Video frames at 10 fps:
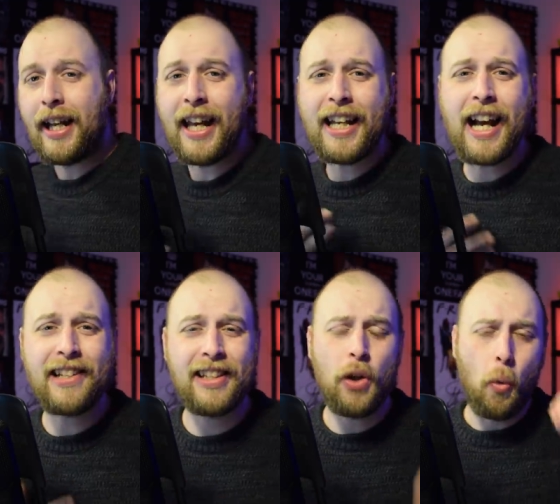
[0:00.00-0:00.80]
Hey
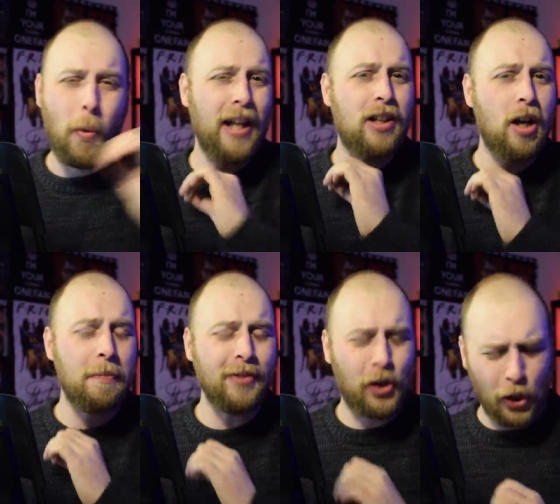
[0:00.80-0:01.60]
guys, and
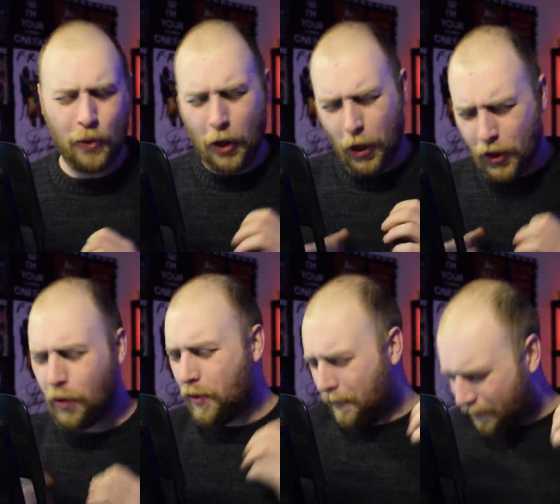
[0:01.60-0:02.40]
welcome to a
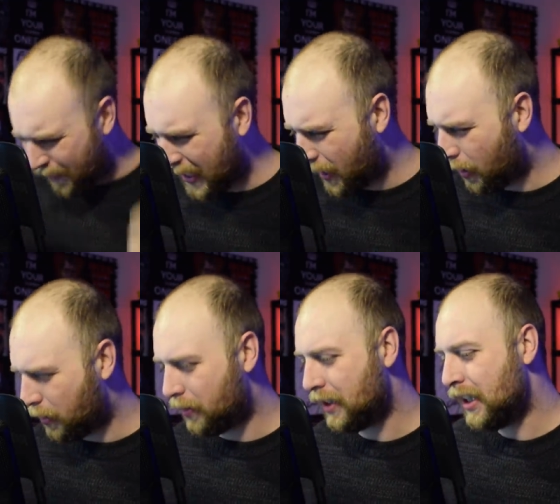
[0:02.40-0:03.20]
new
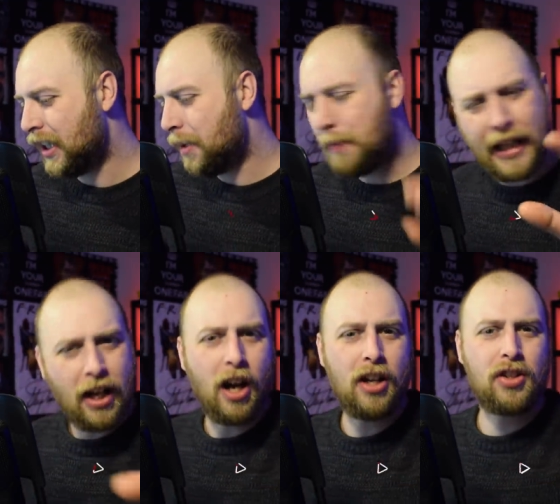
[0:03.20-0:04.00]
video,
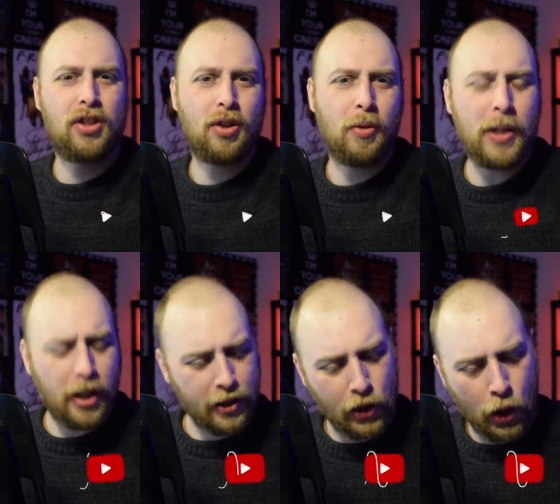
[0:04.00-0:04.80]
because we
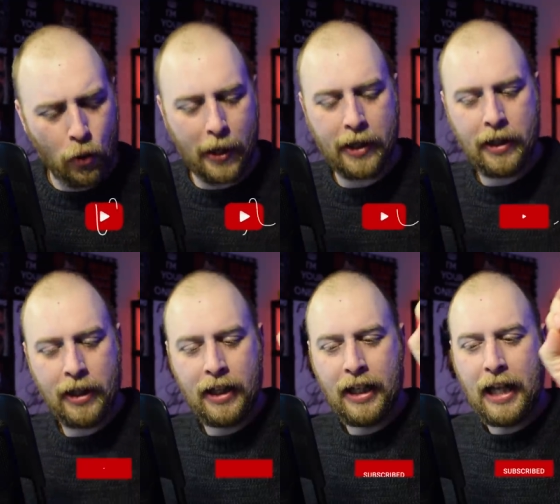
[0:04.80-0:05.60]
are growing
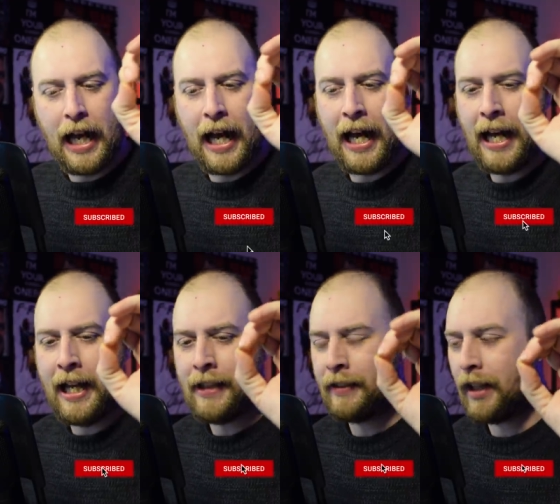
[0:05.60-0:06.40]

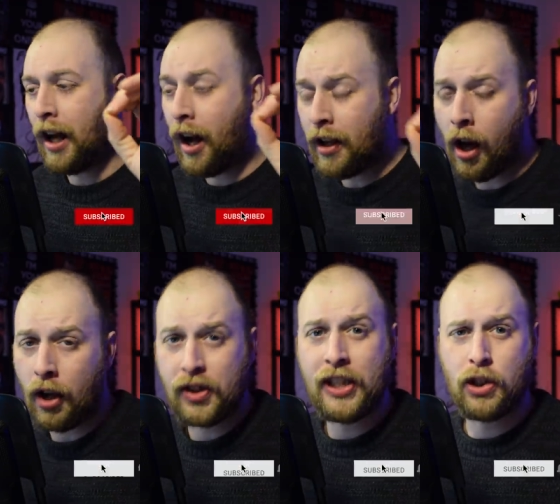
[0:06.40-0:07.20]
and I
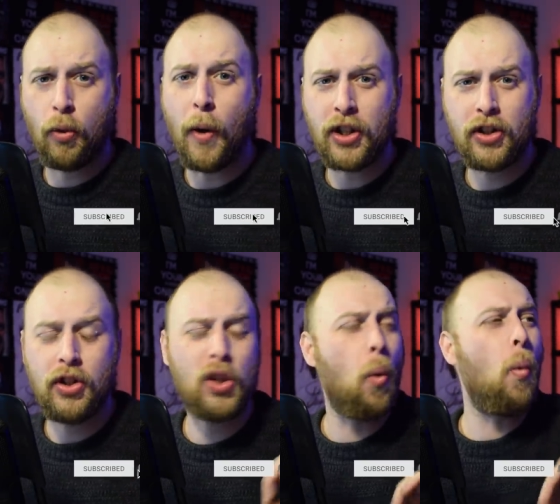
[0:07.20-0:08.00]
asked these
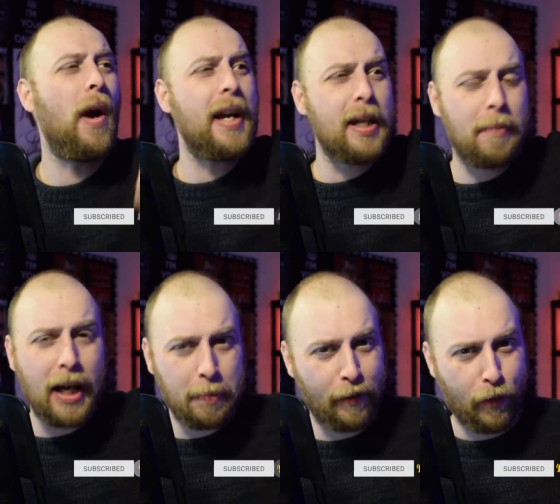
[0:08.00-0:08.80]
questions way
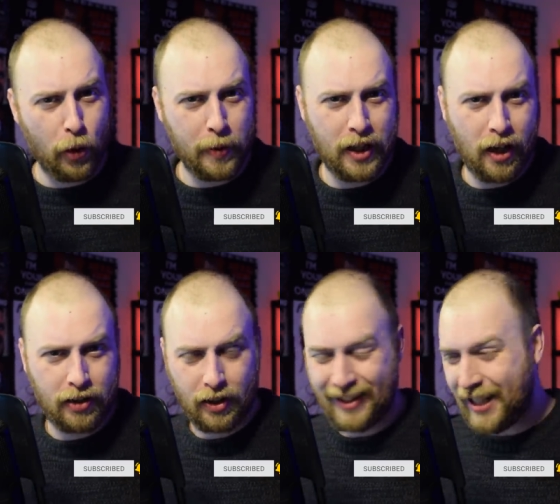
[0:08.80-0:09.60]
back before we
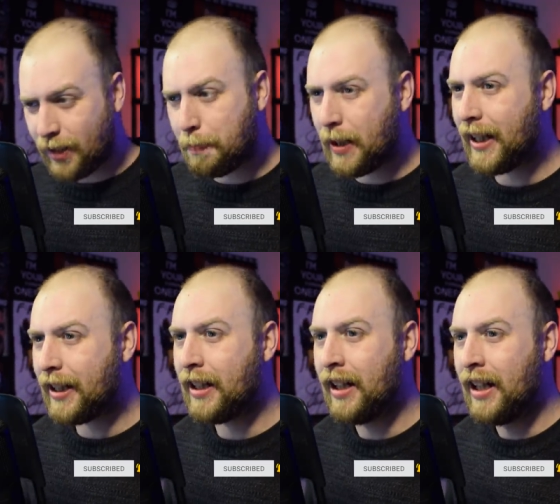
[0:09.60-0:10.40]
got this
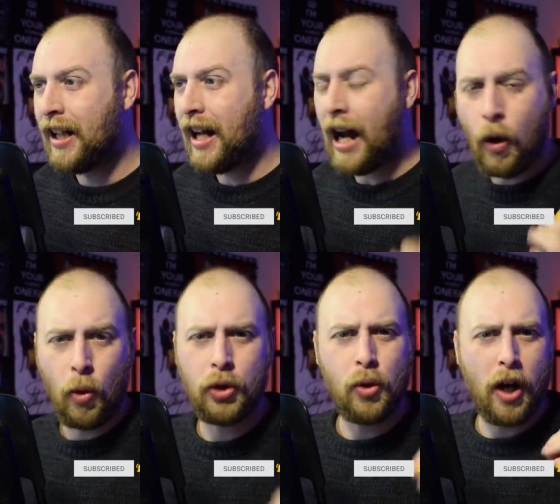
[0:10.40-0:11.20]
big. I
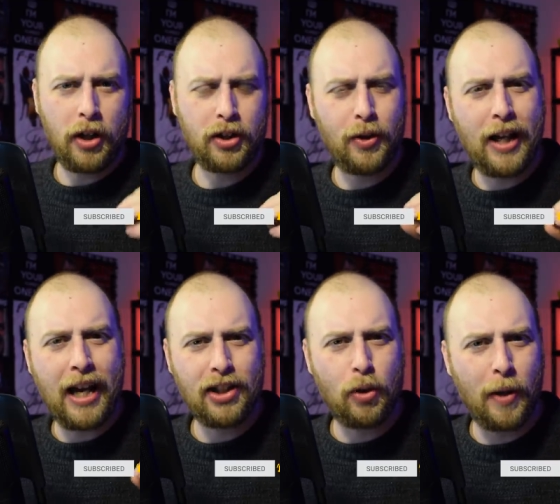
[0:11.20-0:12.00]
want to ask you
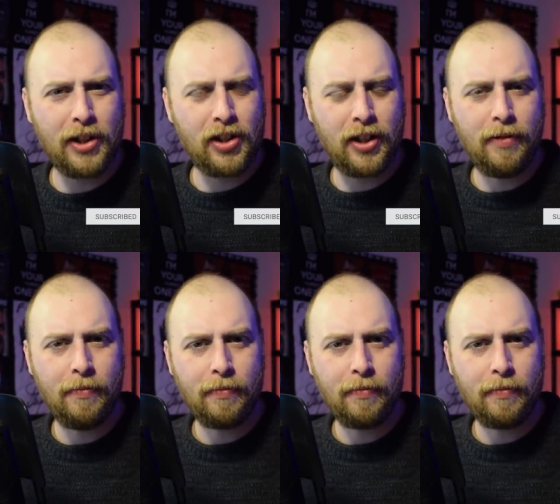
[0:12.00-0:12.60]
guys a question.